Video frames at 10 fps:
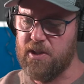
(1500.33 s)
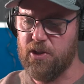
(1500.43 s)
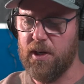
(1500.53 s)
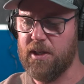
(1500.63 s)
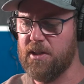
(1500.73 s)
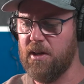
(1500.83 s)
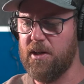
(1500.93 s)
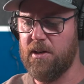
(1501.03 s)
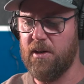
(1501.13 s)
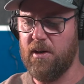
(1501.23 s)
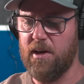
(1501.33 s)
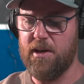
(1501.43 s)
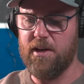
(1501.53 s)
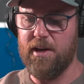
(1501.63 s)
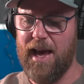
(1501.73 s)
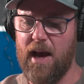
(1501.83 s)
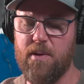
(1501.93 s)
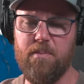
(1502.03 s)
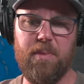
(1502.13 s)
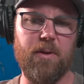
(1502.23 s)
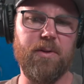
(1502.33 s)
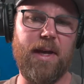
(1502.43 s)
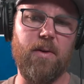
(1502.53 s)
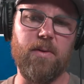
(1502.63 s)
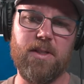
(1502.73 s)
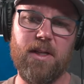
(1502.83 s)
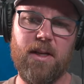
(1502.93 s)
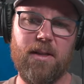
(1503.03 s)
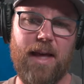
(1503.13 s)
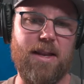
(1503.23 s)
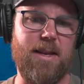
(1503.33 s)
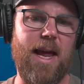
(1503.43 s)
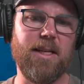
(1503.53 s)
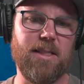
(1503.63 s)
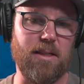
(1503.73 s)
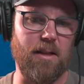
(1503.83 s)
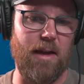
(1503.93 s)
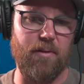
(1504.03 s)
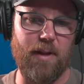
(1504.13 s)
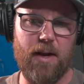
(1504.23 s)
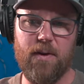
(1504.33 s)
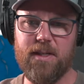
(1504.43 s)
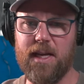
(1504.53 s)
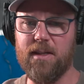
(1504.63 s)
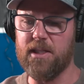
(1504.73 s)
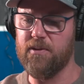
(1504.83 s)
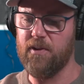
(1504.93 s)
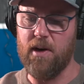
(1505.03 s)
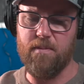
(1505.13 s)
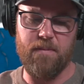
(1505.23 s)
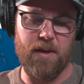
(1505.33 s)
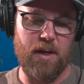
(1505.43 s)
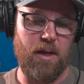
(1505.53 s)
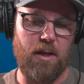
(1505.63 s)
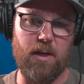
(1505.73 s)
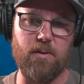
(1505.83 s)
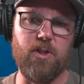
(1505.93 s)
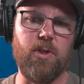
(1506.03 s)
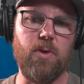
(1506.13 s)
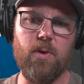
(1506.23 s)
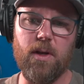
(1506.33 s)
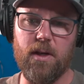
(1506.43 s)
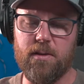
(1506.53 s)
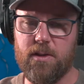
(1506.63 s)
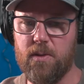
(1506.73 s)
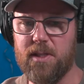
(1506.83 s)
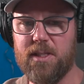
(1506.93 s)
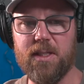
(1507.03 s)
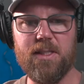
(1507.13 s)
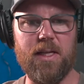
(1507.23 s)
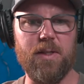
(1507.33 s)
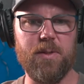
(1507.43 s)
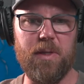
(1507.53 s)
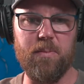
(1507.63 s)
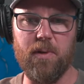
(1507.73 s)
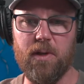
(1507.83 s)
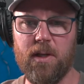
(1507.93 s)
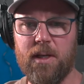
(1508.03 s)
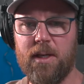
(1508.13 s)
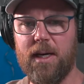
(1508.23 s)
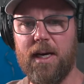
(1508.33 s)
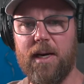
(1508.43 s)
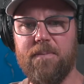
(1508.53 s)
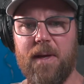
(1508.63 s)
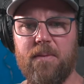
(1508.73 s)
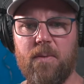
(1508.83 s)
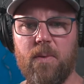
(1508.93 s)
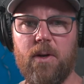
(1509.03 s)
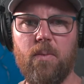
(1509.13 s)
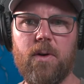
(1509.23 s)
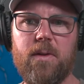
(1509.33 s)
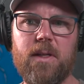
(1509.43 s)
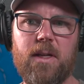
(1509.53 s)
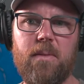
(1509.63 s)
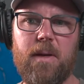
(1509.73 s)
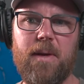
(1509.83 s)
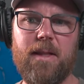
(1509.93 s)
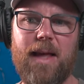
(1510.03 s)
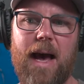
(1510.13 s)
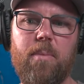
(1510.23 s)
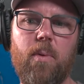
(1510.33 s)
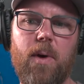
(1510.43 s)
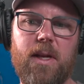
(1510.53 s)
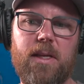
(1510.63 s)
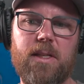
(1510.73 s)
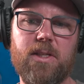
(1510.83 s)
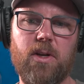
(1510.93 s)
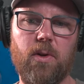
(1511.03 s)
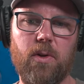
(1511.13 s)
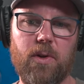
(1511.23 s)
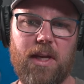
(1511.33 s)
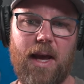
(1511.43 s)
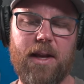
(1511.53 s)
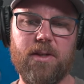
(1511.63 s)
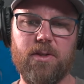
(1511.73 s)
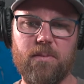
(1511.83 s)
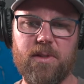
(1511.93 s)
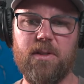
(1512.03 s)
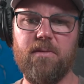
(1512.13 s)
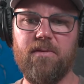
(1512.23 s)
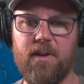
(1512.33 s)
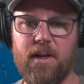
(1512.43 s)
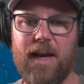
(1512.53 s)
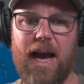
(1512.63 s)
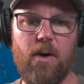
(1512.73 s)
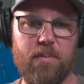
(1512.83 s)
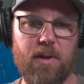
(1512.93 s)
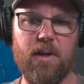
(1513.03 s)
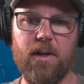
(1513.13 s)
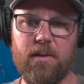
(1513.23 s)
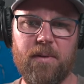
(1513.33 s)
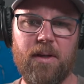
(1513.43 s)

and tricks on how to build out that next level. How do I take this from 2 to 6 salespeople? And what are things that maybe at that point I need to start looking at in terms of how I'm gonna